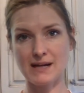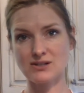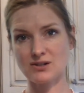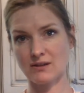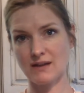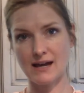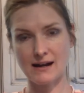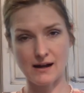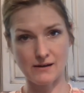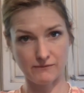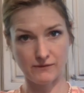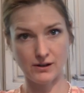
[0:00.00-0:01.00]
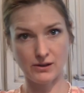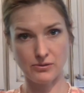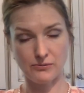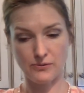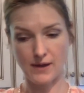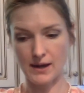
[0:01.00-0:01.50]
I took that off and
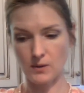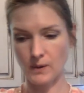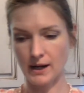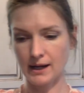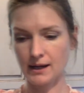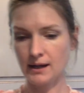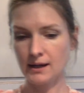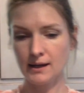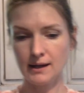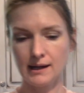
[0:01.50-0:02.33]
threw that away.